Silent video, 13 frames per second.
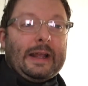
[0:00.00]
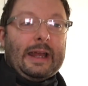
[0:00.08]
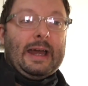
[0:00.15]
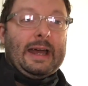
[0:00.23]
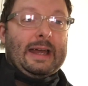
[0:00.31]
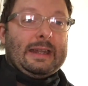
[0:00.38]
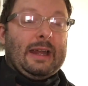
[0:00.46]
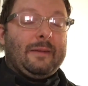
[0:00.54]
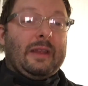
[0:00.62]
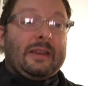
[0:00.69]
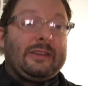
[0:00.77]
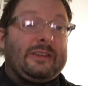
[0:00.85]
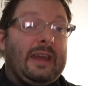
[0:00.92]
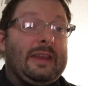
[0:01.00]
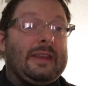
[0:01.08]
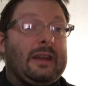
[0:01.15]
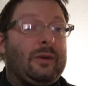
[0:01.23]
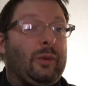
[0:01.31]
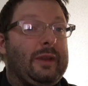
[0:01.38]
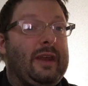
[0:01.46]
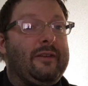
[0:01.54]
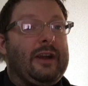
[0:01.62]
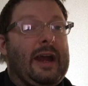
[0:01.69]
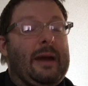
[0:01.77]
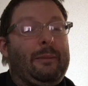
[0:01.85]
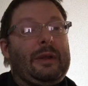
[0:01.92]
And I'm not saying that it will never
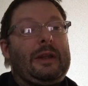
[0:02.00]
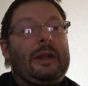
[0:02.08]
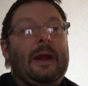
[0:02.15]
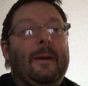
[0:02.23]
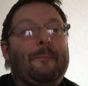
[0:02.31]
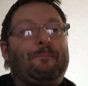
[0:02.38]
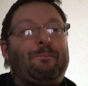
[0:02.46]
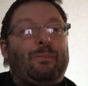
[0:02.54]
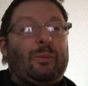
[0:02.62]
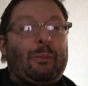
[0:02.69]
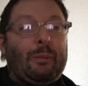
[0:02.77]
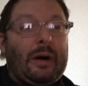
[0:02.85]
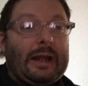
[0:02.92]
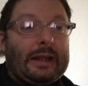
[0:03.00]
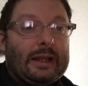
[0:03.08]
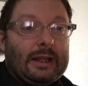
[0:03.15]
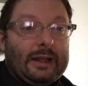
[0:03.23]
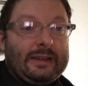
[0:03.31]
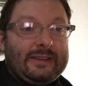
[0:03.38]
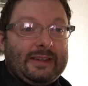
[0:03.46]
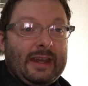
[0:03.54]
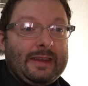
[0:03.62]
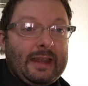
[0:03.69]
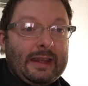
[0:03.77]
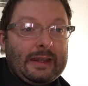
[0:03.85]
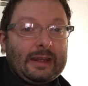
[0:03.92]
happen, But let's say
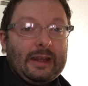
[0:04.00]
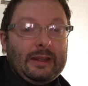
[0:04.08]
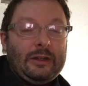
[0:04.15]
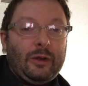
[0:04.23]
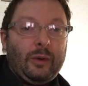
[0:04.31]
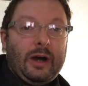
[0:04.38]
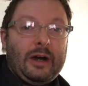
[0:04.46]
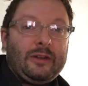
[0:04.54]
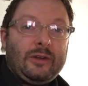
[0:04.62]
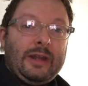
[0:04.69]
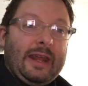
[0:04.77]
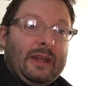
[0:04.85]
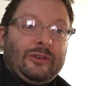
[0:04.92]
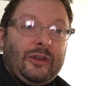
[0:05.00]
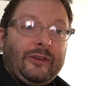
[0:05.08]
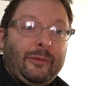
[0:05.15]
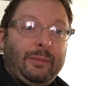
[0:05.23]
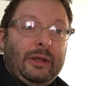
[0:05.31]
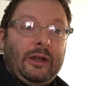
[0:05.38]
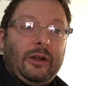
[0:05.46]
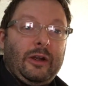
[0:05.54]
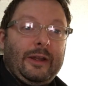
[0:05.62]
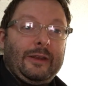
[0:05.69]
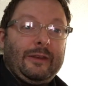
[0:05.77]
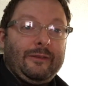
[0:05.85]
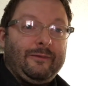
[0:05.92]
that, 100 ages appear
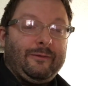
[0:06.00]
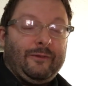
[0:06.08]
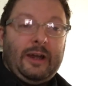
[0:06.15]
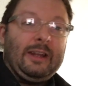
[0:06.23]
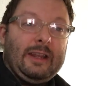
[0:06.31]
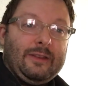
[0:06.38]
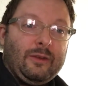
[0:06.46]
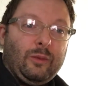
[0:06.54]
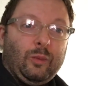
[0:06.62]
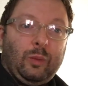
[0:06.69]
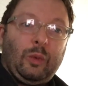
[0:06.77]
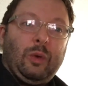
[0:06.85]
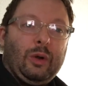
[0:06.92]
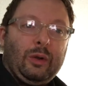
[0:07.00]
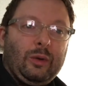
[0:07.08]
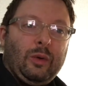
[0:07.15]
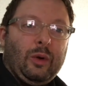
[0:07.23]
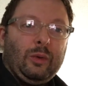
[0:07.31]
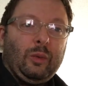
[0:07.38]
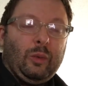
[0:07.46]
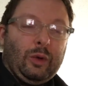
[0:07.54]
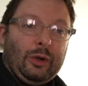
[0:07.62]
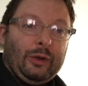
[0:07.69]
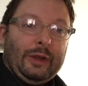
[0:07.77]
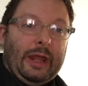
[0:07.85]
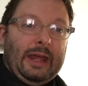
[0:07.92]
and finally the quote unquote
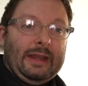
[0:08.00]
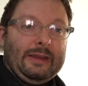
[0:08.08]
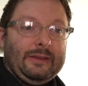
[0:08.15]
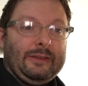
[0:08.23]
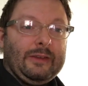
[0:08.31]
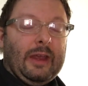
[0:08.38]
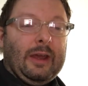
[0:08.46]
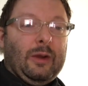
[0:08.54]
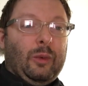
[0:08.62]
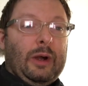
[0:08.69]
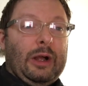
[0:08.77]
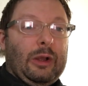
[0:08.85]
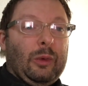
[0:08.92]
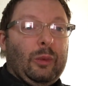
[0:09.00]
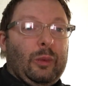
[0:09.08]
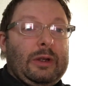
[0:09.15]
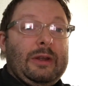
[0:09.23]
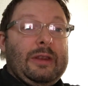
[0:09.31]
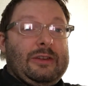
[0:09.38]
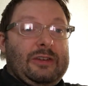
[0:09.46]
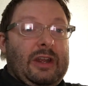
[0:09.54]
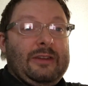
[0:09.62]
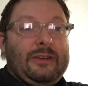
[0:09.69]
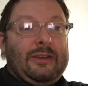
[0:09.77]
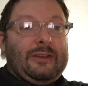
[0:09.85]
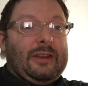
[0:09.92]
world ends. Well, what are the
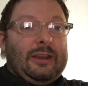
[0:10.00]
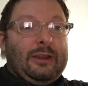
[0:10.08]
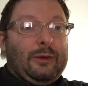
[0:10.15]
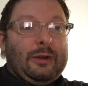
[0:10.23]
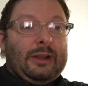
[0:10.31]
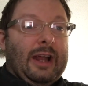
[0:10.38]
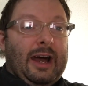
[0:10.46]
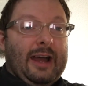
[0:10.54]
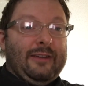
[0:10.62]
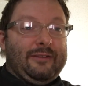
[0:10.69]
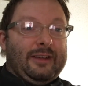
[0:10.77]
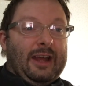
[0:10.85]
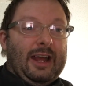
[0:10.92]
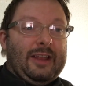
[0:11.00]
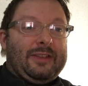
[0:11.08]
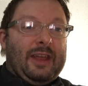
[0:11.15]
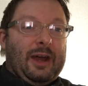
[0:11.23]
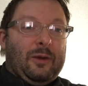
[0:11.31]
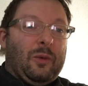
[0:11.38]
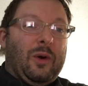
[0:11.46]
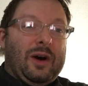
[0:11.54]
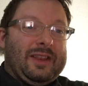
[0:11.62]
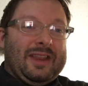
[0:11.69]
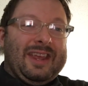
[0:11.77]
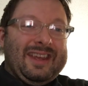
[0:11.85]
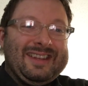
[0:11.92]
chances that you're alive at that
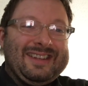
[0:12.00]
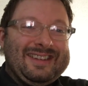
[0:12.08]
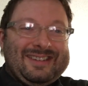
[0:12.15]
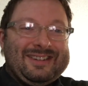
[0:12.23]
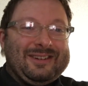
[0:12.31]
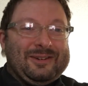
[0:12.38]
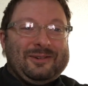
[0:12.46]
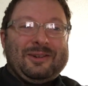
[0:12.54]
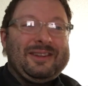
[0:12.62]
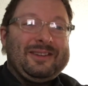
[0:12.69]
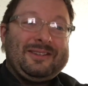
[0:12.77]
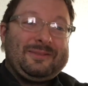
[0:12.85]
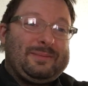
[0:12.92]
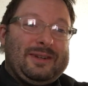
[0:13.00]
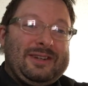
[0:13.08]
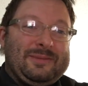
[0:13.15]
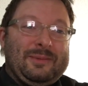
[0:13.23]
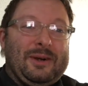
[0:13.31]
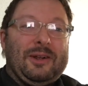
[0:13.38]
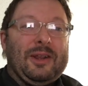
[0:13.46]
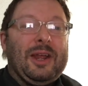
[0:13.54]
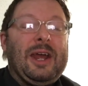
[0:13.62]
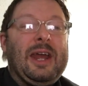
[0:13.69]
one? It's pretty small.